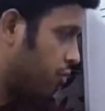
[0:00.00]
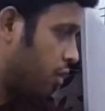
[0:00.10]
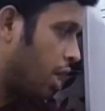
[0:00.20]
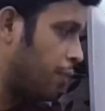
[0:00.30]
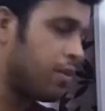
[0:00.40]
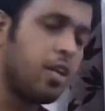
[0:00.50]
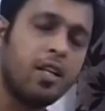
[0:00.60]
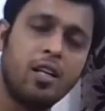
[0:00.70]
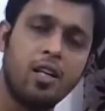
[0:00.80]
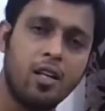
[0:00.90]

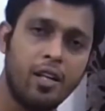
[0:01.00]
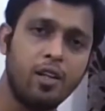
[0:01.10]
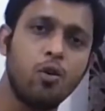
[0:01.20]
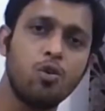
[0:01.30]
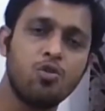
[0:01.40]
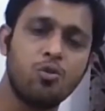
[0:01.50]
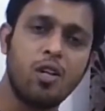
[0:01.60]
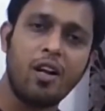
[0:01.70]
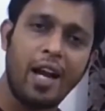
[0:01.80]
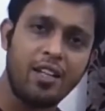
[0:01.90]
after it goes to
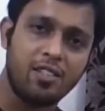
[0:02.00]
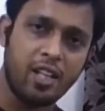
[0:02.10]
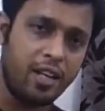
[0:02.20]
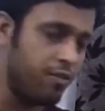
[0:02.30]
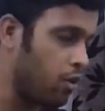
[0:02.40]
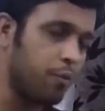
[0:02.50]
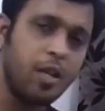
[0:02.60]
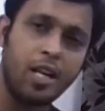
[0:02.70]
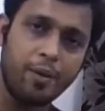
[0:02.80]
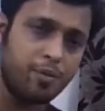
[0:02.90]
the right side from
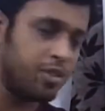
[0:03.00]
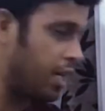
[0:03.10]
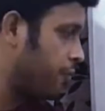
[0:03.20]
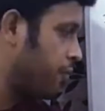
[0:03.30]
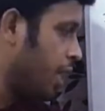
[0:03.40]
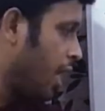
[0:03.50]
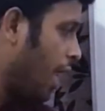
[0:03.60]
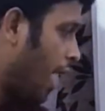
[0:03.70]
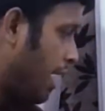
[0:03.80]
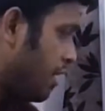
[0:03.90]
the left side.
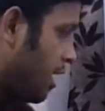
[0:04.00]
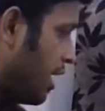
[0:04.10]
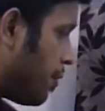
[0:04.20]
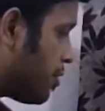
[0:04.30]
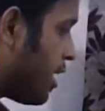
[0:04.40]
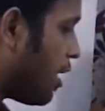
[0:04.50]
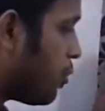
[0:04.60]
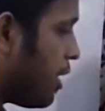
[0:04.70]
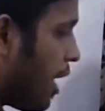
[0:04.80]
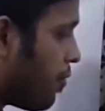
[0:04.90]
And in the left side,
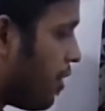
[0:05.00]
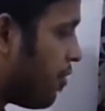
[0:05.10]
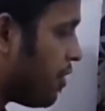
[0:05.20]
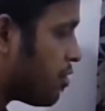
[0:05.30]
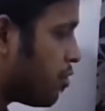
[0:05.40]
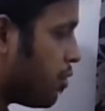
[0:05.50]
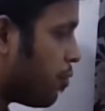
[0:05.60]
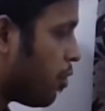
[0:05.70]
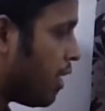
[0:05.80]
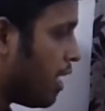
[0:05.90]
we have fx to the
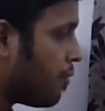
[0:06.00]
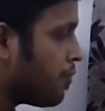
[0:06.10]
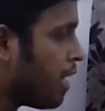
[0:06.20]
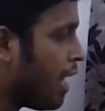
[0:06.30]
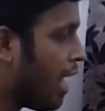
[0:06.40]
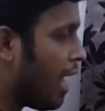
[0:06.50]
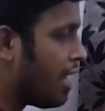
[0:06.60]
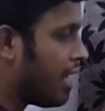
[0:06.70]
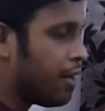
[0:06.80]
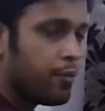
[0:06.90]
power n
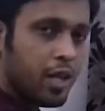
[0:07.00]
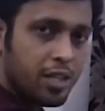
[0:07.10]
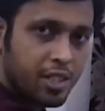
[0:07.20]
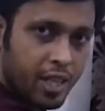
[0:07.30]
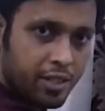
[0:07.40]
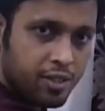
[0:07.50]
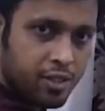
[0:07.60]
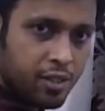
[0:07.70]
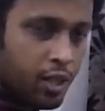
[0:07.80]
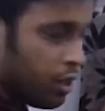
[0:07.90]
and f dash
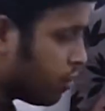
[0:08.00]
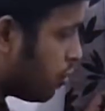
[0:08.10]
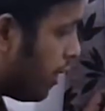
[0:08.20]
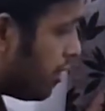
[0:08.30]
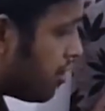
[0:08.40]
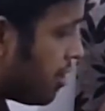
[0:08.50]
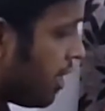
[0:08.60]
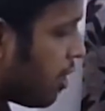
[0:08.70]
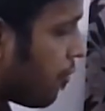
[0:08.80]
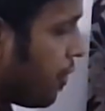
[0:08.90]
x. So
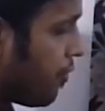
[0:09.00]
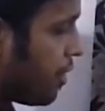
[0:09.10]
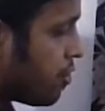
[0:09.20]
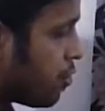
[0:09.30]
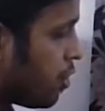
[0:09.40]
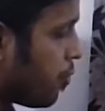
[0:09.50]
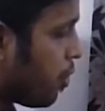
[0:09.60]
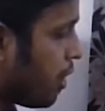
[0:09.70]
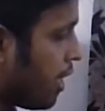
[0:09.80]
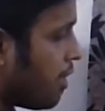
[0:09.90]
instead of fx to the
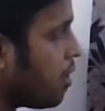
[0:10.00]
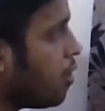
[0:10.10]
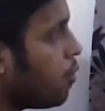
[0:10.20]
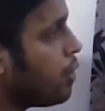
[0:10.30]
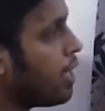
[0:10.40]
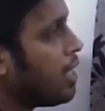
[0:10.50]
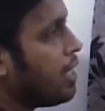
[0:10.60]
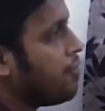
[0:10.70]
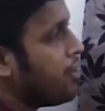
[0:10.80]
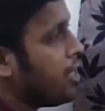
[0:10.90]
power n, we can
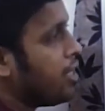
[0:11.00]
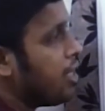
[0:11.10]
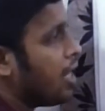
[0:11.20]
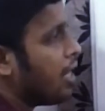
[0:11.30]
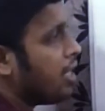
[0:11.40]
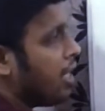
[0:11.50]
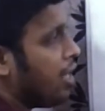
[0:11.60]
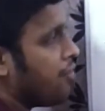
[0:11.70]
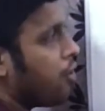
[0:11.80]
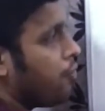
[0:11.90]
definitely write
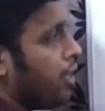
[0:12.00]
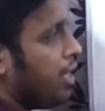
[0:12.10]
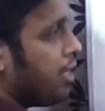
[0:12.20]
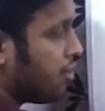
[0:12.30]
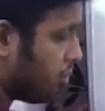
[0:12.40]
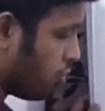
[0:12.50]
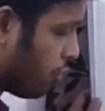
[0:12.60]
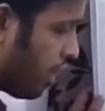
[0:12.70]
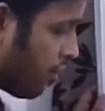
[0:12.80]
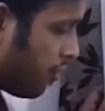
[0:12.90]
f of nx. So
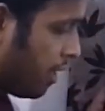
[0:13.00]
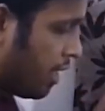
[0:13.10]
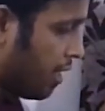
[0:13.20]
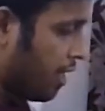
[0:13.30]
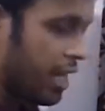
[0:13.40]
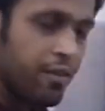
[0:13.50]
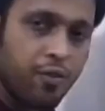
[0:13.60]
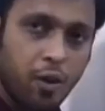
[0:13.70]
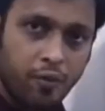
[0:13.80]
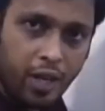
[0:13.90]
we have written
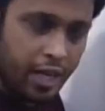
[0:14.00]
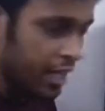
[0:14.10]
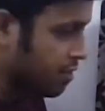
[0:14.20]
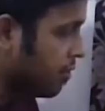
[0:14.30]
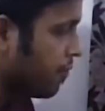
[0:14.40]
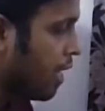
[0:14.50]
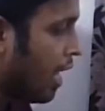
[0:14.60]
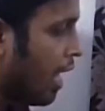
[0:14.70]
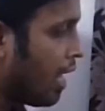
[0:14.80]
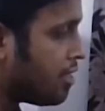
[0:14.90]
f of nx
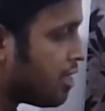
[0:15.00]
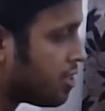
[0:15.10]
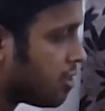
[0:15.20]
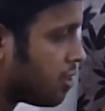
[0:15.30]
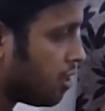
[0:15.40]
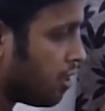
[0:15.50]
and just